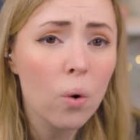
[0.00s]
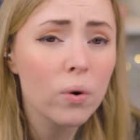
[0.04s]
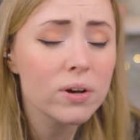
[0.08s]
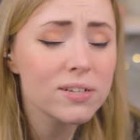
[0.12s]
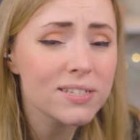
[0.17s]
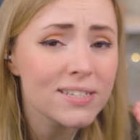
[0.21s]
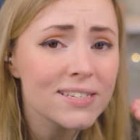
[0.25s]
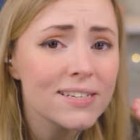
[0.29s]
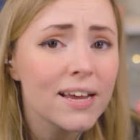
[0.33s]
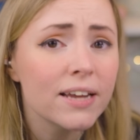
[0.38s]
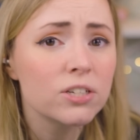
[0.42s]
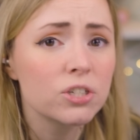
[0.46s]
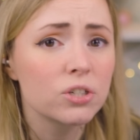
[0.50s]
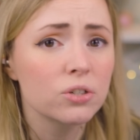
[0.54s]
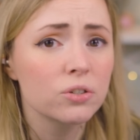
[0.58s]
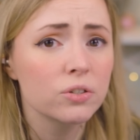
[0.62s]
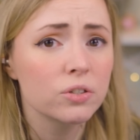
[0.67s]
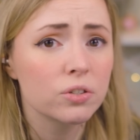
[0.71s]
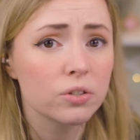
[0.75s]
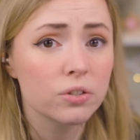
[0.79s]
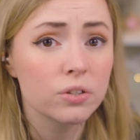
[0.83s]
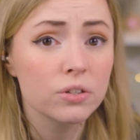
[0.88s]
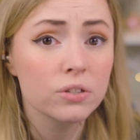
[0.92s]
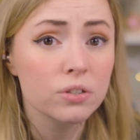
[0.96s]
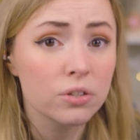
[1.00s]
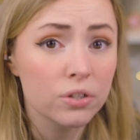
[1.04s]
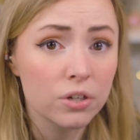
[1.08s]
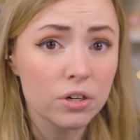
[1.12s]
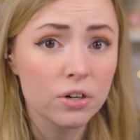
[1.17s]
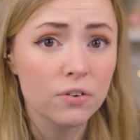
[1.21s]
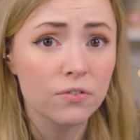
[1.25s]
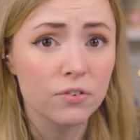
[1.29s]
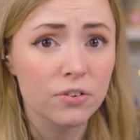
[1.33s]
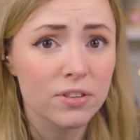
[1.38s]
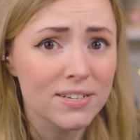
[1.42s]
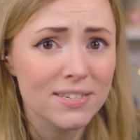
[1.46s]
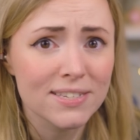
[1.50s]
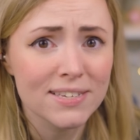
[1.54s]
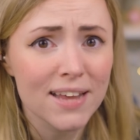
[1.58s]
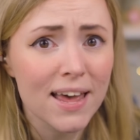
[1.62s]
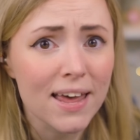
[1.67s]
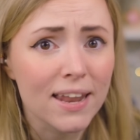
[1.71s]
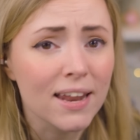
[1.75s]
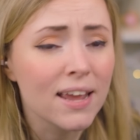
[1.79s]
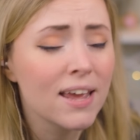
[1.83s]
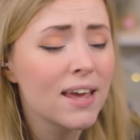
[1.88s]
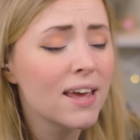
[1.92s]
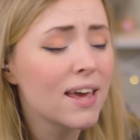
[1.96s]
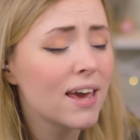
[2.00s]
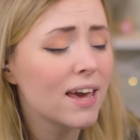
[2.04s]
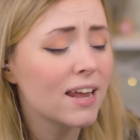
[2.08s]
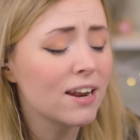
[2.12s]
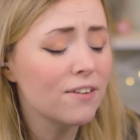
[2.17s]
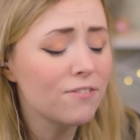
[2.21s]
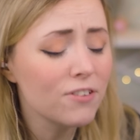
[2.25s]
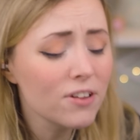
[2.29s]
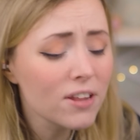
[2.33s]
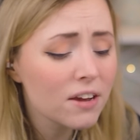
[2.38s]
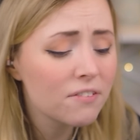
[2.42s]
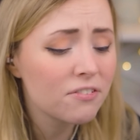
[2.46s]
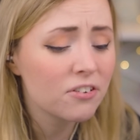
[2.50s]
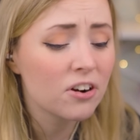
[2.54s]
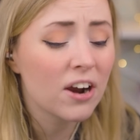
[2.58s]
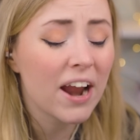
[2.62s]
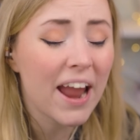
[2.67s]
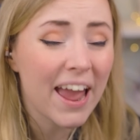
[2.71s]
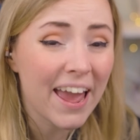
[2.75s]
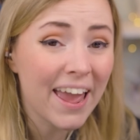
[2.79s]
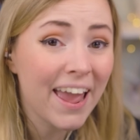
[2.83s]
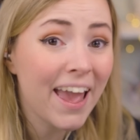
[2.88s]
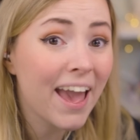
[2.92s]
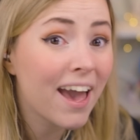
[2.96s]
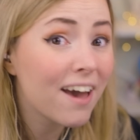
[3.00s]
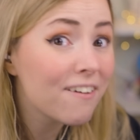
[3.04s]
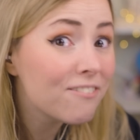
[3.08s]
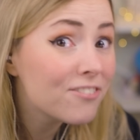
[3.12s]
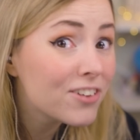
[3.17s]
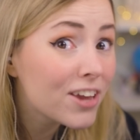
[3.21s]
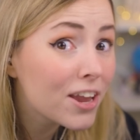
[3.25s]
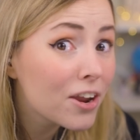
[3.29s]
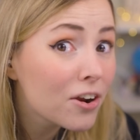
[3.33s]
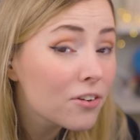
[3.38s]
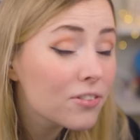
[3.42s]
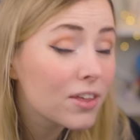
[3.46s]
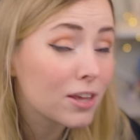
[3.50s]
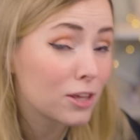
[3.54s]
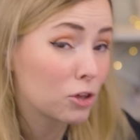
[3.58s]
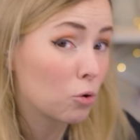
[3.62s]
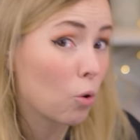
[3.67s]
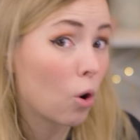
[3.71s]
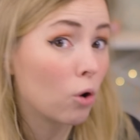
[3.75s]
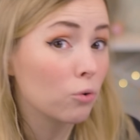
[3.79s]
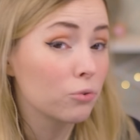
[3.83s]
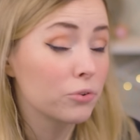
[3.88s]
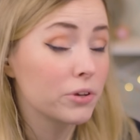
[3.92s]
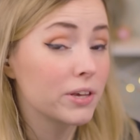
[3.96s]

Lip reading: essential to the look for this set. And I feel like for AF gear that you only